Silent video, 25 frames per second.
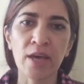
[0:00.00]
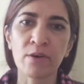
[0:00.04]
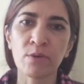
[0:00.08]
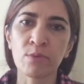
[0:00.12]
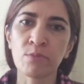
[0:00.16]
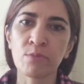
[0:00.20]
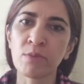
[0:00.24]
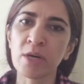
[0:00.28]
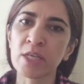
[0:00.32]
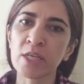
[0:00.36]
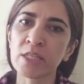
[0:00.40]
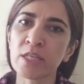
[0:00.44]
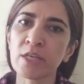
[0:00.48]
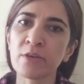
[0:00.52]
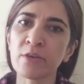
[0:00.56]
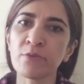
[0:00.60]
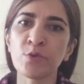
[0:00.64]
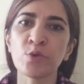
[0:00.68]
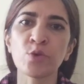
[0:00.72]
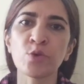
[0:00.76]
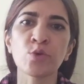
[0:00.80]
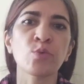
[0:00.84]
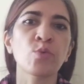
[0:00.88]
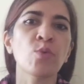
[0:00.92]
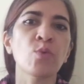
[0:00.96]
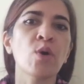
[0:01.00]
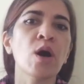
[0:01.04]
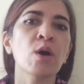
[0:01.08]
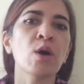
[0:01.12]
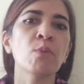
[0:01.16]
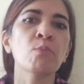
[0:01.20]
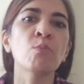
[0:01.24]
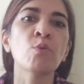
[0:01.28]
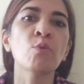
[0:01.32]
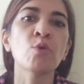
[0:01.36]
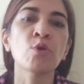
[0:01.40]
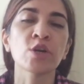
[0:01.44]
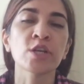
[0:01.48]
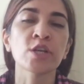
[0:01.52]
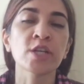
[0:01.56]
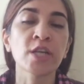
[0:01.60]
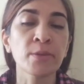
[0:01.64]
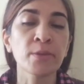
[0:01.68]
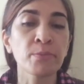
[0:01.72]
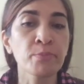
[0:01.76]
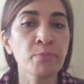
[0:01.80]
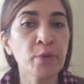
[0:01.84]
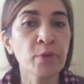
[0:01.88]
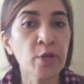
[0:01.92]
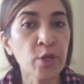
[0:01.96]
But if you want more
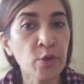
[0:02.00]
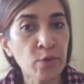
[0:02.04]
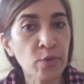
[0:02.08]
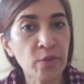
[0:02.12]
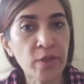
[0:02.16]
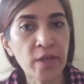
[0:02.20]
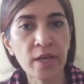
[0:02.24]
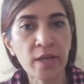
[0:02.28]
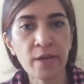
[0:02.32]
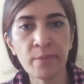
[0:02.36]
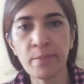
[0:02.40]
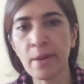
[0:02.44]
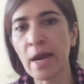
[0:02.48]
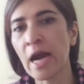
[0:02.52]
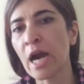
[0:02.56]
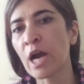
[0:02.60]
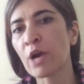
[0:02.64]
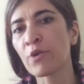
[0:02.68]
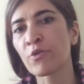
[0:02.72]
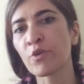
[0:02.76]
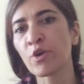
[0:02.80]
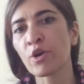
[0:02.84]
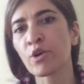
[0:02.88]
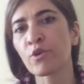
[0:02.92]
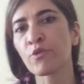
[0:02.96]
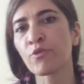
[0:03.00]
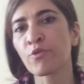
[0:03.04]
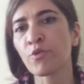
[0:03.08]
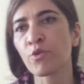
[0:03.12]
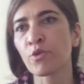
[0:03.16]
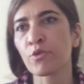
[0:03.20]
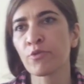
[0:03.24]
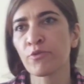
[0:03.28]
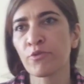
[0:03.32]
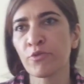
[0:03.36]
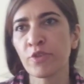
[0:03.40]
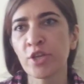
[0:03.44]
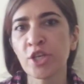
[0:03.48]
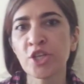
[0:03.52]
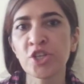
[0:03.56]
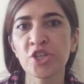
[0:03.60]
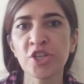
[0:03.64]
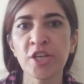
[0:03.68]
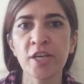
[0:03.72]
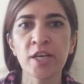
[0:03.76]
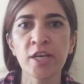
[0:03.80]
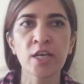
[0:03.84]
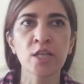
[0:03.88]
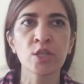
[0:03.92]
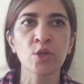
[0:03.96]
computing power for
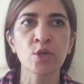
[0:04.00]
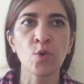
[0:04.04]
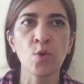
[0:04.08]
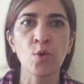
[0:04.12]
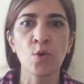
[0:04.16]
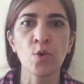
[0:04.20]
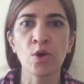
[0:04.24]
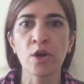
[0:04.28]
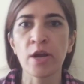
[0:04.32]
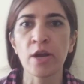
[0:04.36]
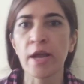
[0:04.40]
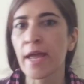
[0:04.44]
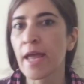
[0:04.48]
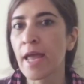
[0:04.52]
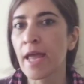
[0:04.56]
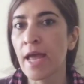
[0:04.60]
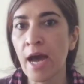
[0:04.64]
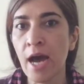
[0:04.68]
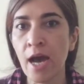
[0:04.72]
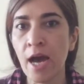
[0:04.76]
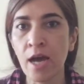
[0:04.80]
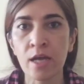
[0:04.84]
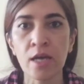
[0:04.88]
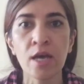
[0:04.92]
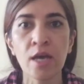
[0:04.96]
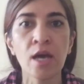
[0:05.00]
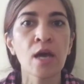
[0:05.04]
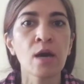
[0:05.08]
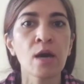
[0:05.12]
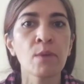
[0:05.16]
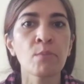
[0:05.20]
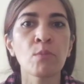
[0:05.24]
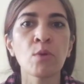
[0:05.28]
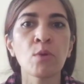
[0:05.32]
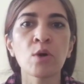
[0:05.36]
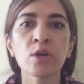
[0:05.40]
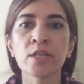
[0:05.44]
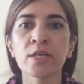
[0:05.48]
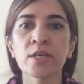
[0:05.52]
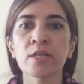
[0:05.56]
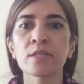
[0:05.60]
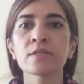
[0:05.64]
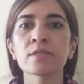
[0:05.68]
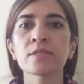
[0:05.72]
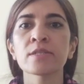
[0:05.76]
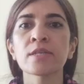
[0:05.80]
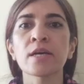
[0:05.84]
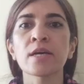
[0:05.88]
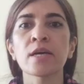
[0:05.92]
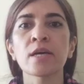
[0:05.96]
vision or AI
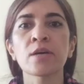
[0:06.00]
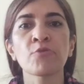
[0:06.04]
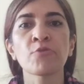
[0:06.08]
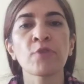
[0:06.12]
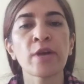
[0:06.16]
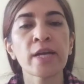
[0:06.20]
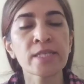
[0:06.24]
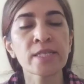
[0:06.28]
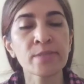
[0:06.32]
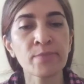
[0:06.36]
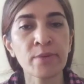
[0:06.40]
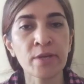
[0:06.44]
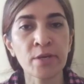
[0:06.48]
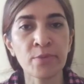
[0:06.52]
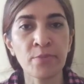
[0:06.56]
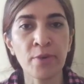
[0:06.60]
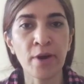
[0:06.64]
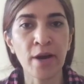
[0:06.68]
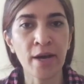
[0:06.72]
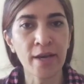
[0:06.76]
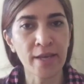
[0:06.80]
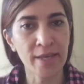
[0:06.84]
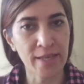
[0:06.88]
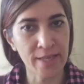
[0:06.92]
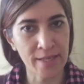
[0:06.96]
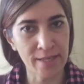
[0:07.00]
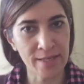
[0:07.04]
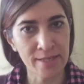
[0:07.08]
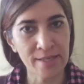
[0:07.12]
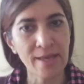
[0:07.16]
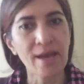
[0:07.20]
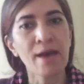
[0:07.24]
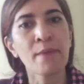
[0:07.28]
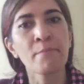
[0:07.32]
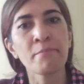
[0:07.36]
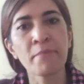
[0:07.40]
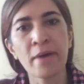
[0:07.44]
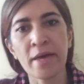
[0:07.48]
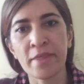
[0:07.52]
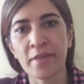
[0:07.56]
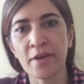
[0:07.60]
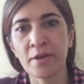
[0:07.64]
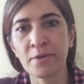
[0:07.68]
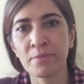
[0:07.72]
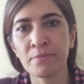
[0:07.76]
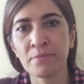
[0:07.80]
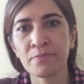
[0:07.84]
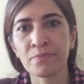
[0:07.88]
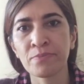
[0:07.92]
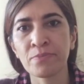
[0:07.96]
models, a Raspberry Pi is
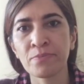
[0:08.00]
better.